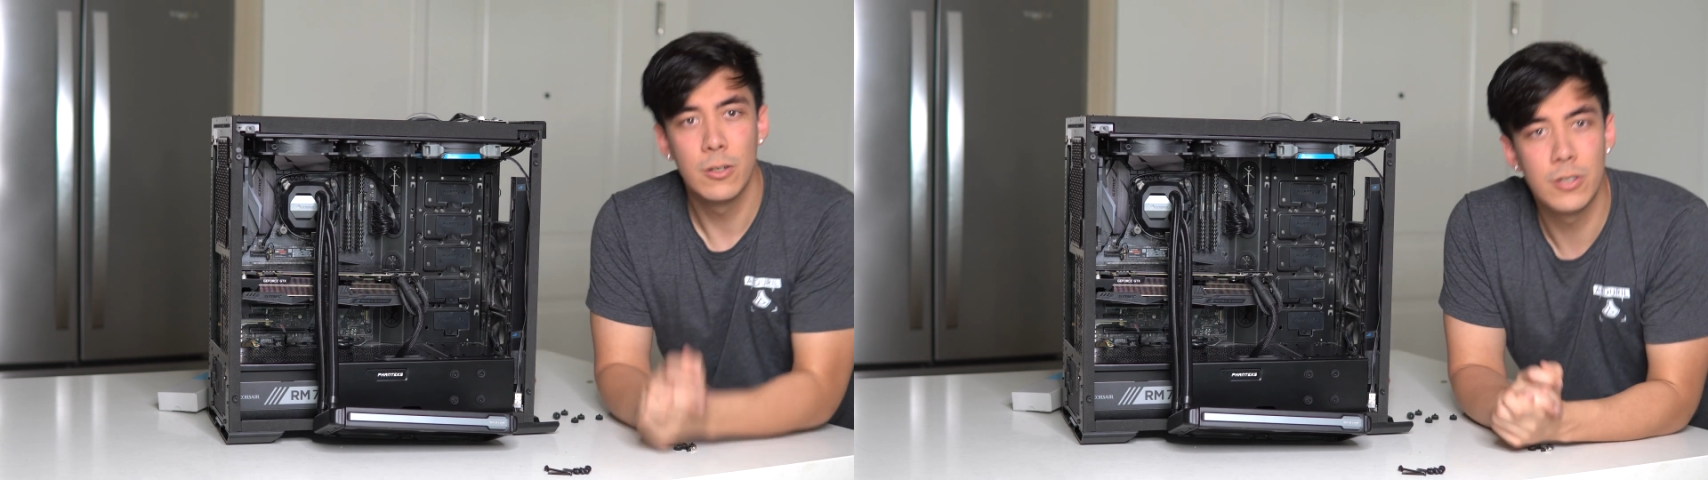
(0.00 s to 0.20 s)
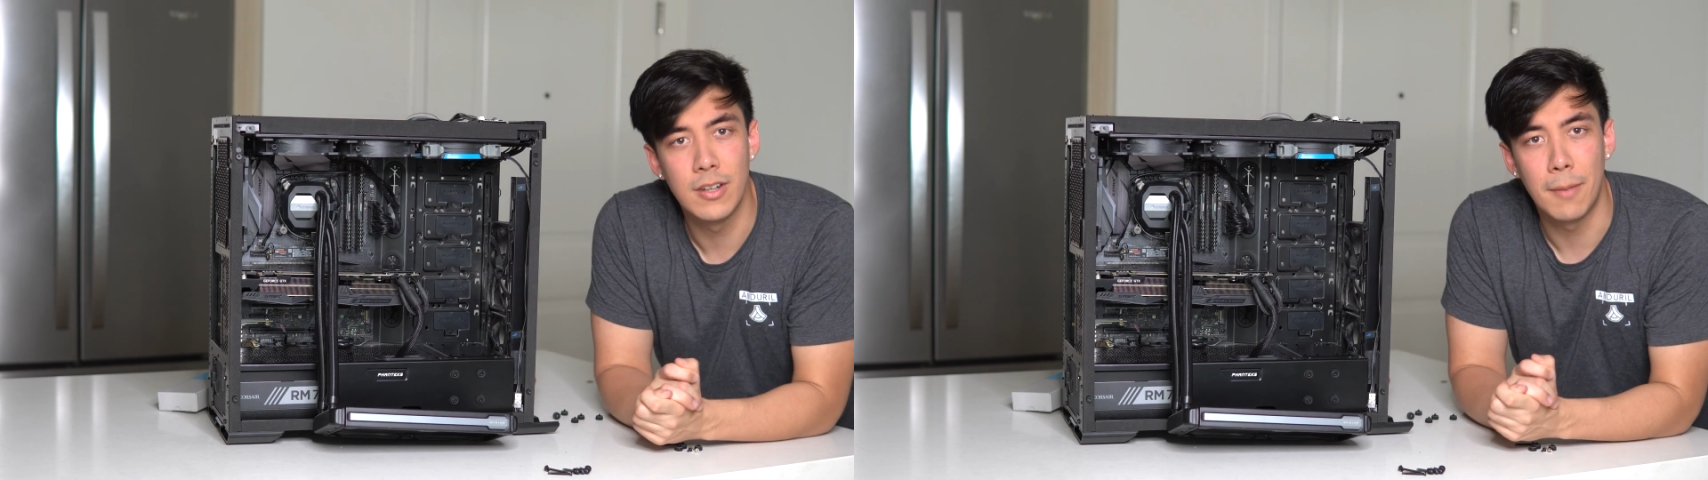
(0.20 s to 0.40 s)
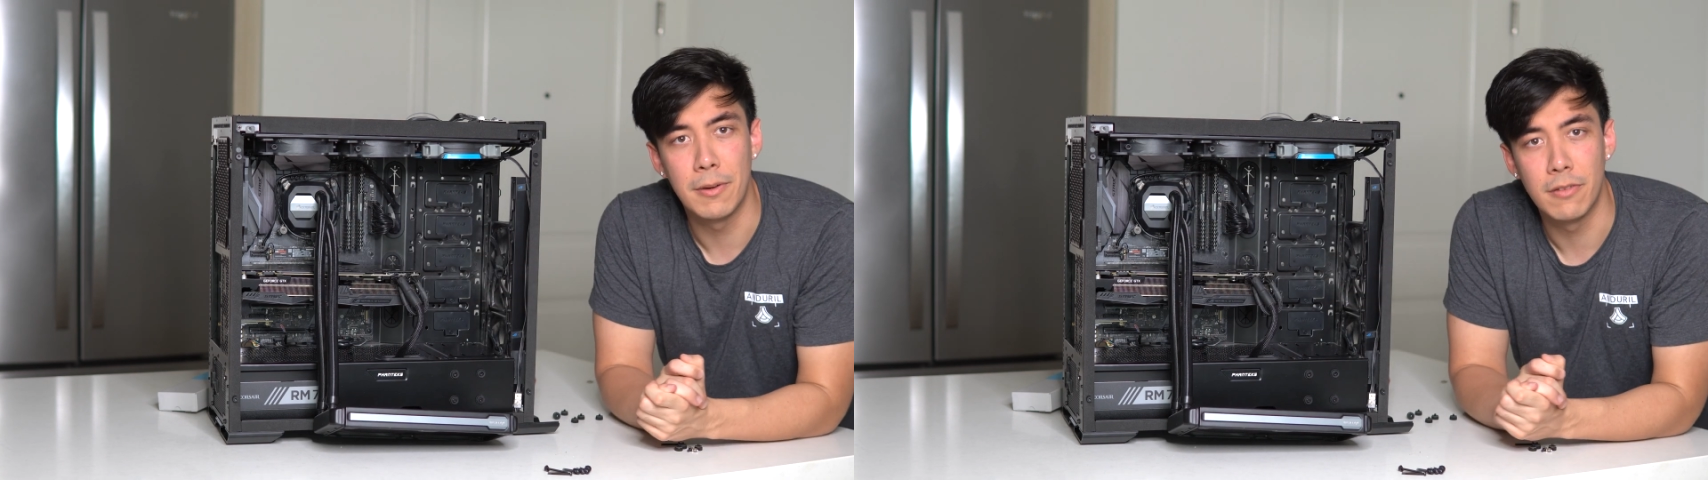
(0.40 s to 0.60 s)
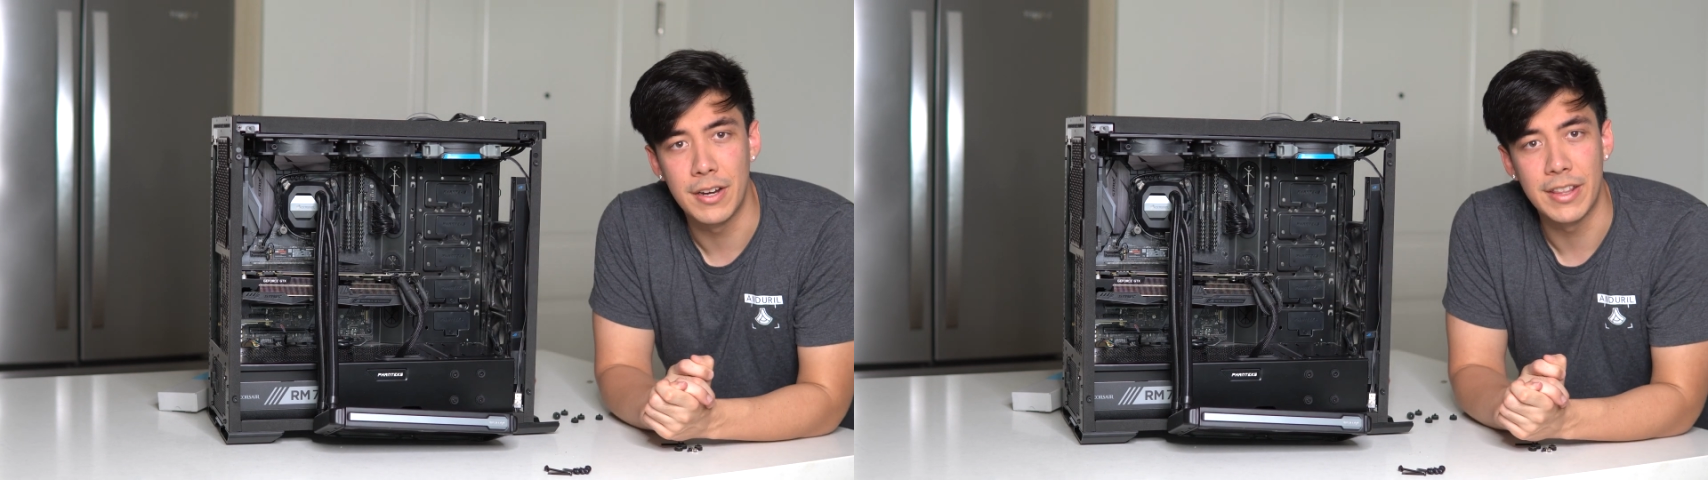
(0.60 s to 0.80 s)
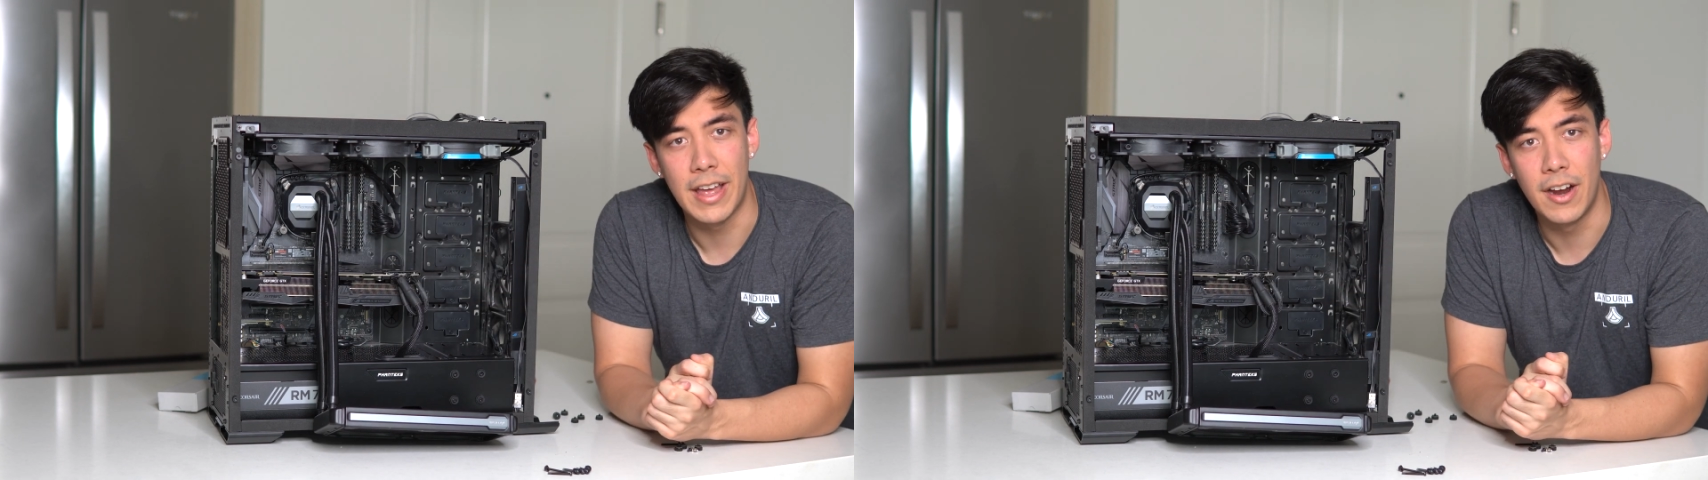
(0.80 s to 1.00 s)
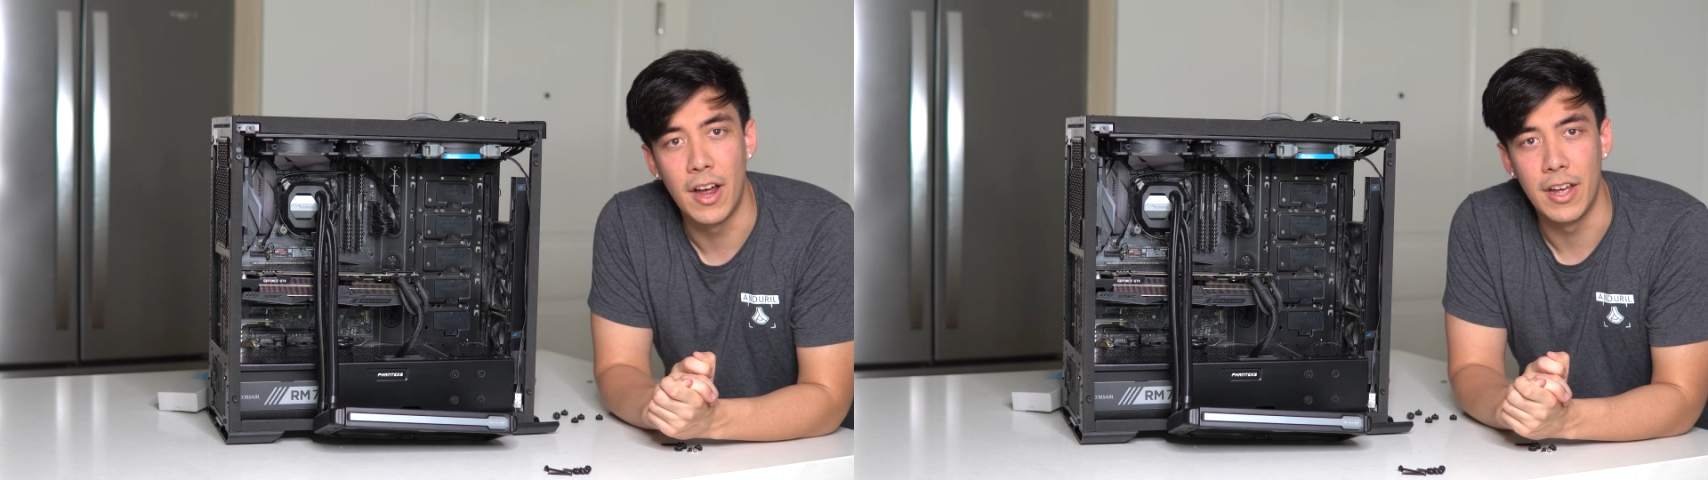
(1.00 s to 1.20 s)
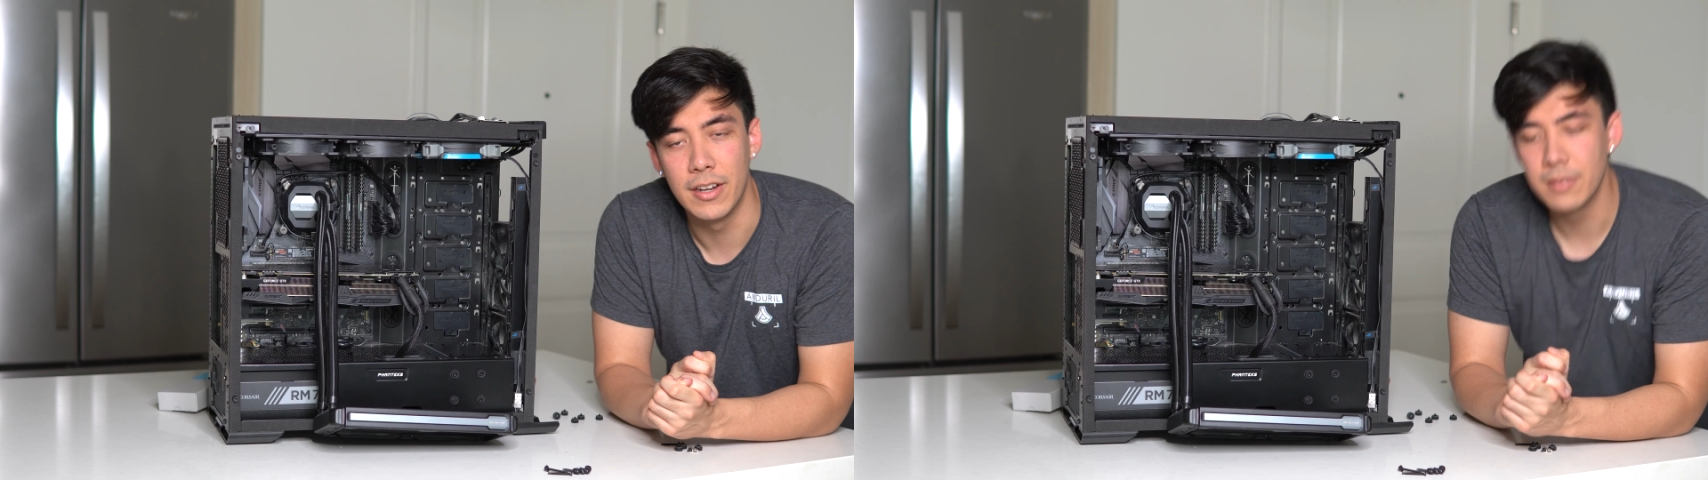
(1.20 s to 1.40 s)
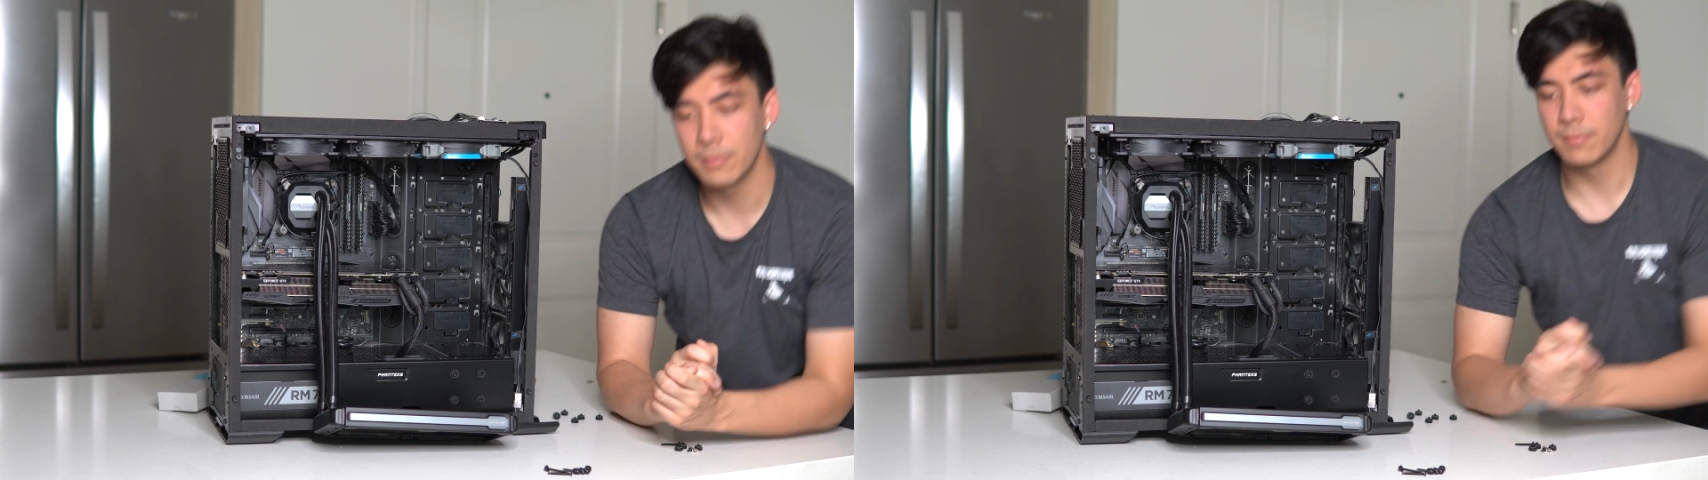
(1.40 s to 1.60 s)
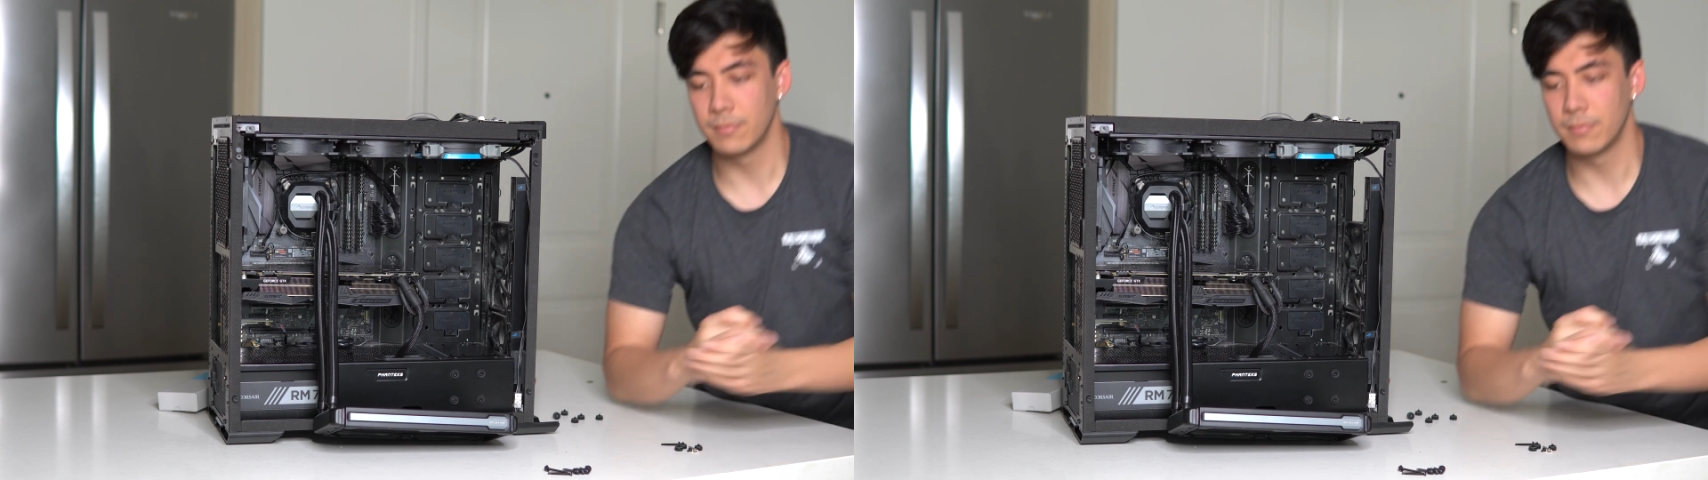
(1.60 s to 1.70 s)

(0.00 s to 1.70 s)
should not be running that hot.